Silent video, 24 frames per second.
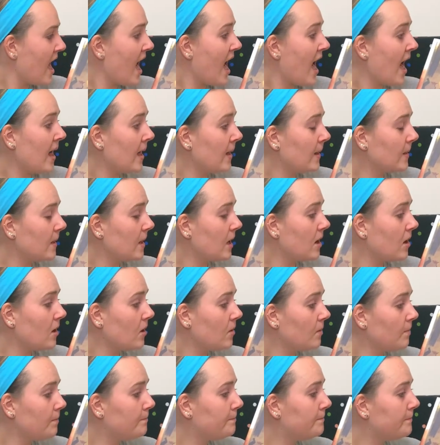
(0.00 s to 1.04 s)
Hello,
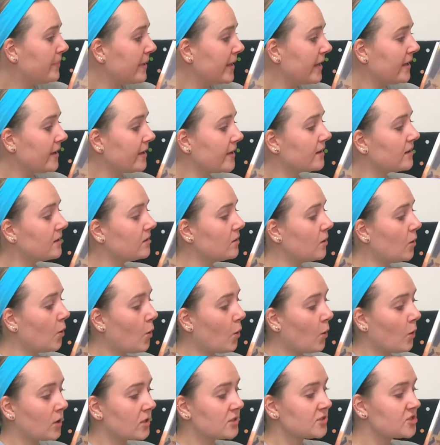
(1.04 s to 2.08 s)
big
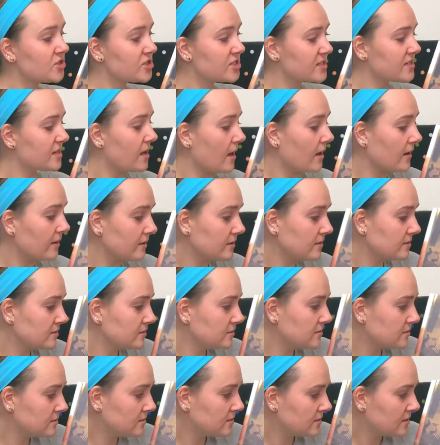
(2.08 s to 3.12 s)
orange sun.
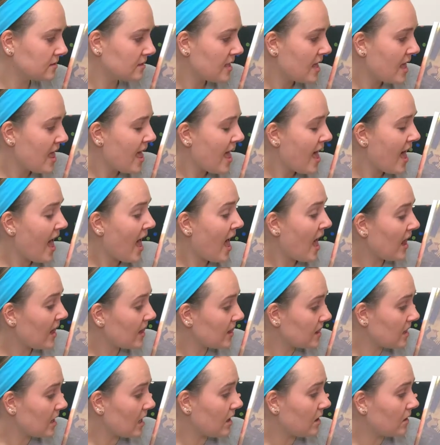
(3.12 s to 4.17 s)

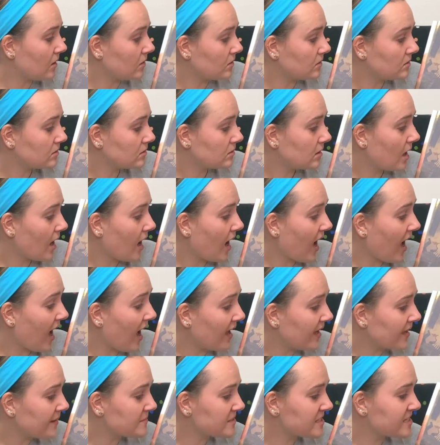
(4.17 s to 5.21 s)
Hello, I
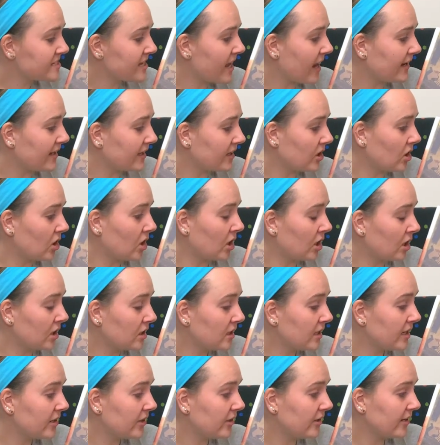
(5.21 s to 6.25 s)
am setting
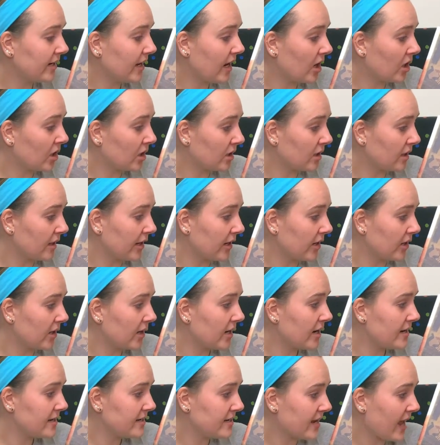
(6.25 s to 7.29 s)
earlier and earlier
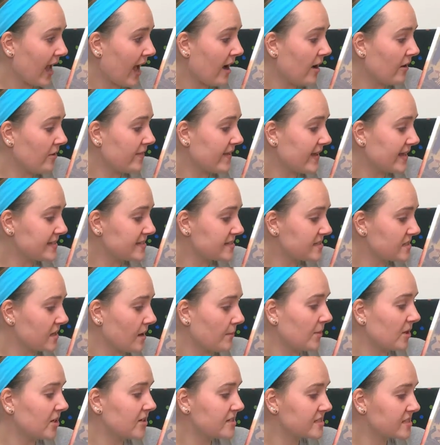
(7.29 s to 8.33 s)
now that
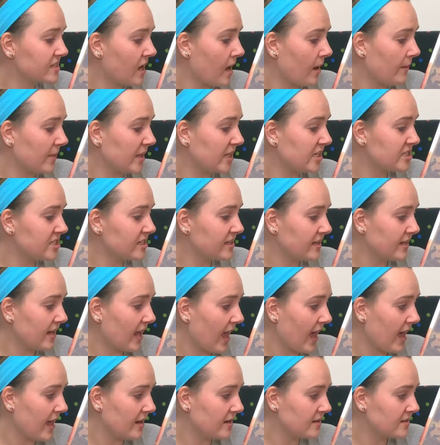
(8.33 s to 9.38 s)
summer is coming to an
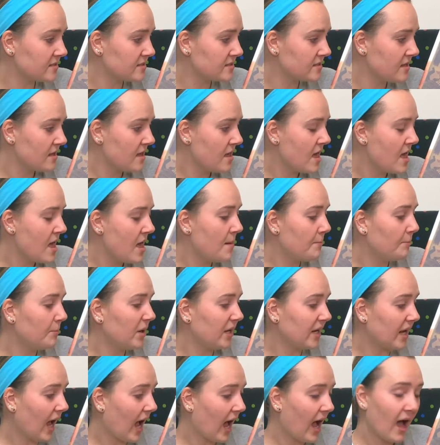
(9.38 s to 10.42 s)
end,
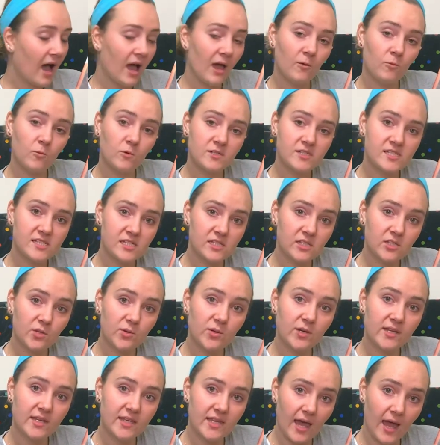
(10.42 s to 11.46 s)
but I will see you
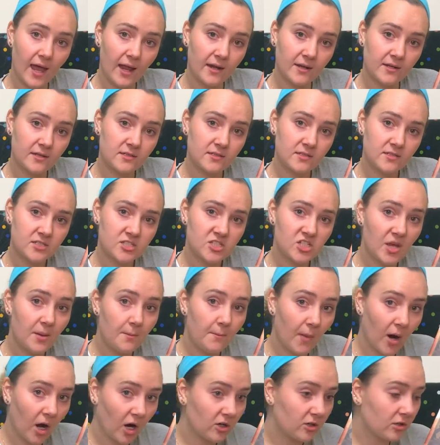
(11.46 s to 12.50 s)
again
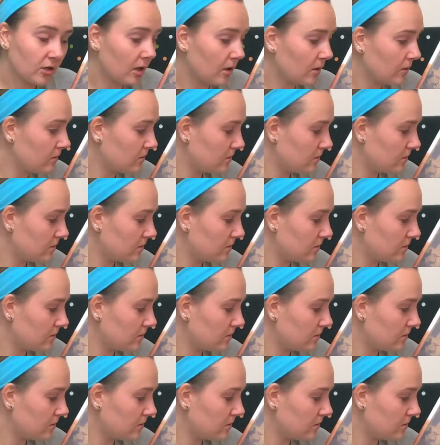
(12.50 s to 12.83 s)
tomorrow.